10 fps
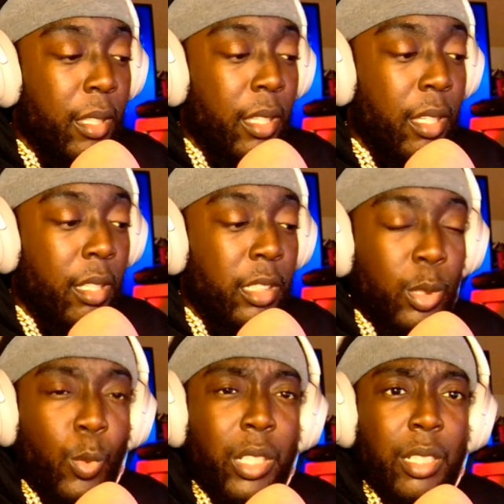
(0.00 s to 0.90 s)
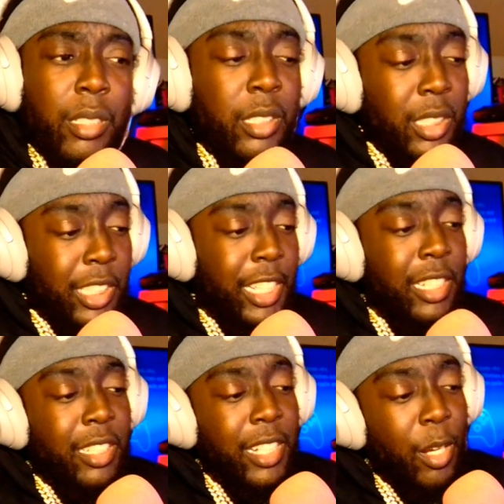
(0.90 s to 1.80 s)
just wanted to just get
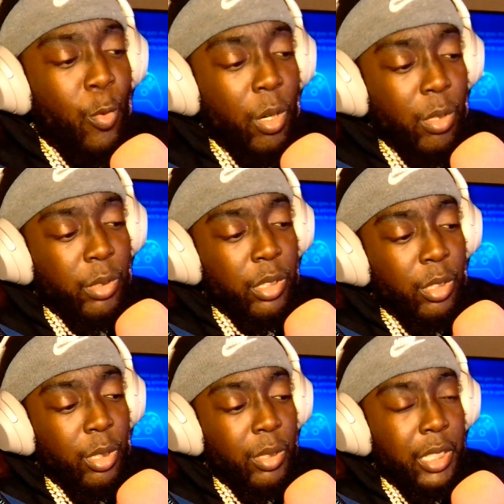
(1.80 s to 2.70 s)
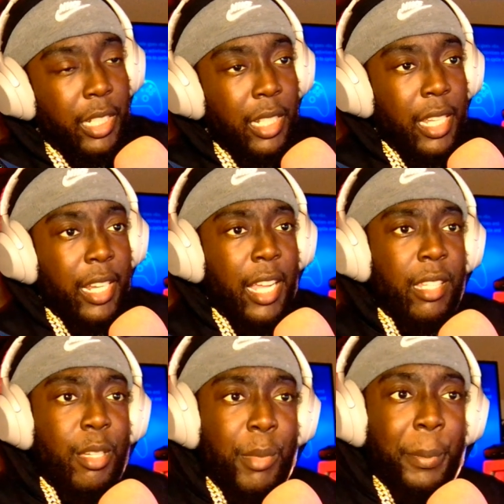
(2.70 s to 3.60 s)
into that world. You know what I'm saying? Like I
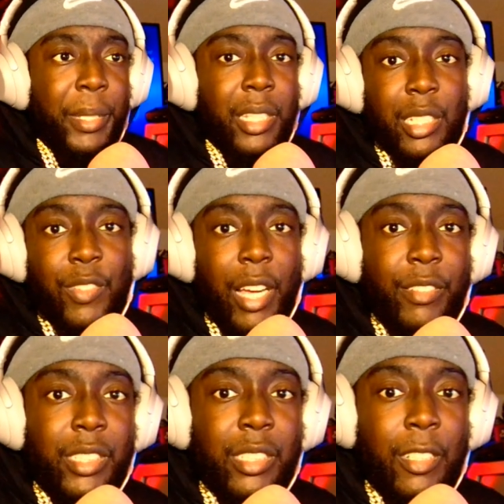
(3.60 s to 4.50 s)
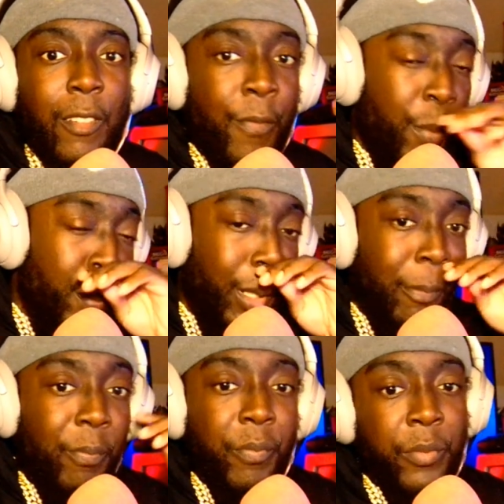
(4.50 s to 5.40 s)
love my PS5 and stuff, but
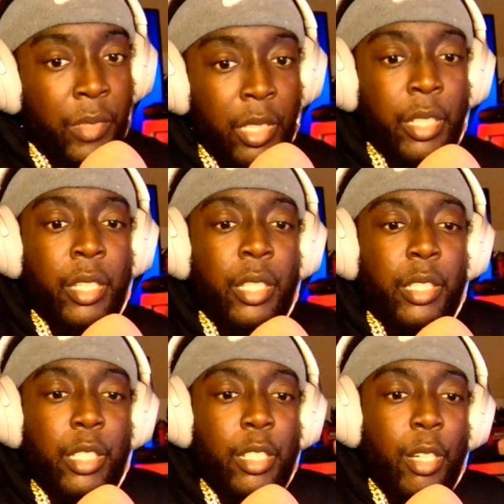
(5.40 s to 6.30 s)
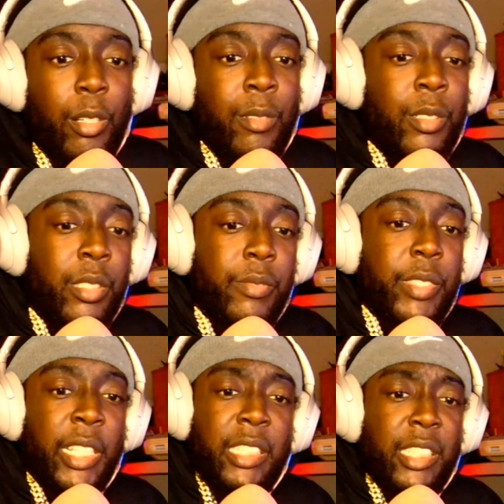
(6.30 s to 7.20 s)
you know
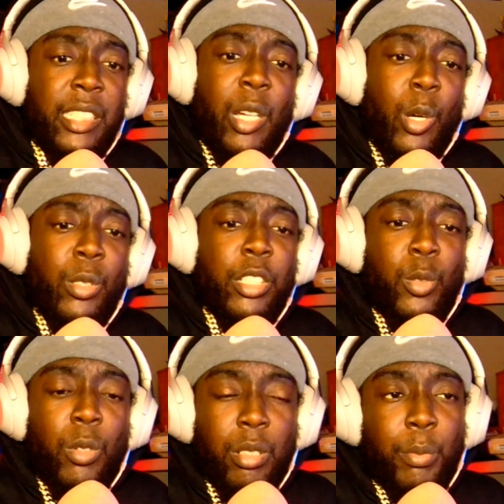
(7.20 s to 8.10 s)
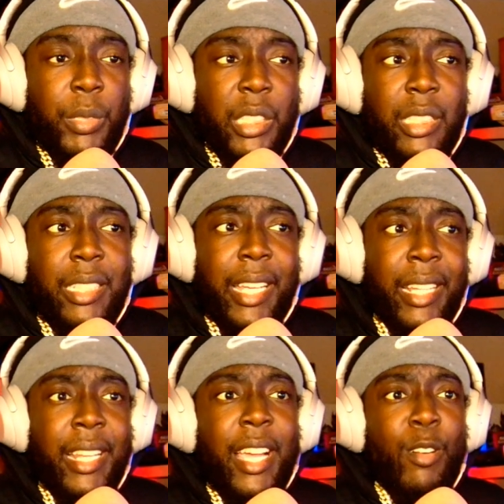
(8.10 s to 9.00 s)
it's just a whole nother world on PC. And
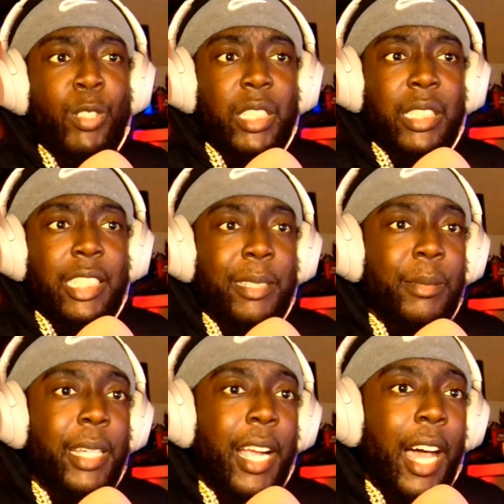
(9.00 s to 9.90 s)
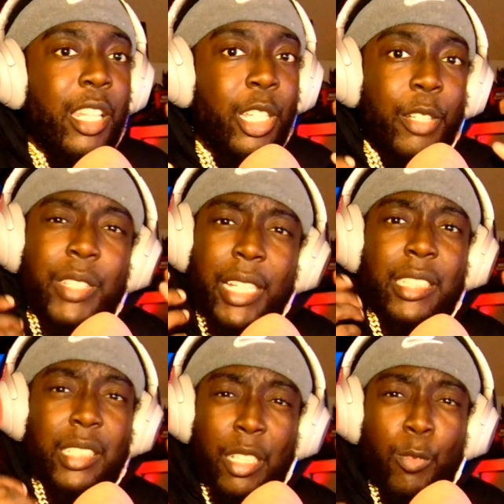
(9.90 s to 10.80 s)
now with the Steam Deck, I love taking
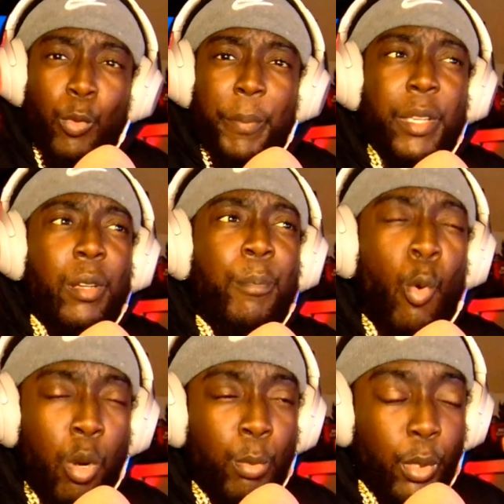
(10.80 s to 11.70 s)
stuff with me portable.